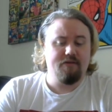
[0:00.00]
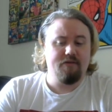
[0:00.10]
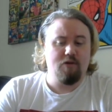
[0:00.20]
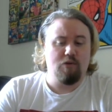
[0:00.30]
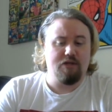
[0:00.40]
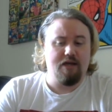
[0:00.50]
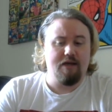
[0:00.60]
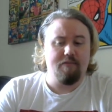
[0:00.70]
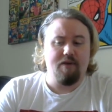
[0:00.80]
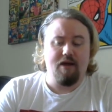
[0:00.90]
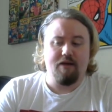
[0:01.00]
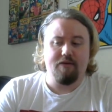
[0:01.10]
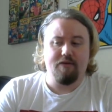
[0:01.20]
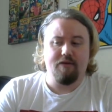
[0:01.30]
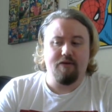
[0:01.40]
the old game,
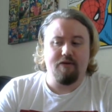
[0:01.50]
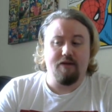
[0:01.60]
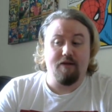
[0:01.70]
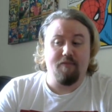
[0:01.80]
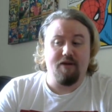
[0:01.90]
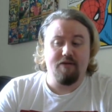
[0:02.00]
and anime,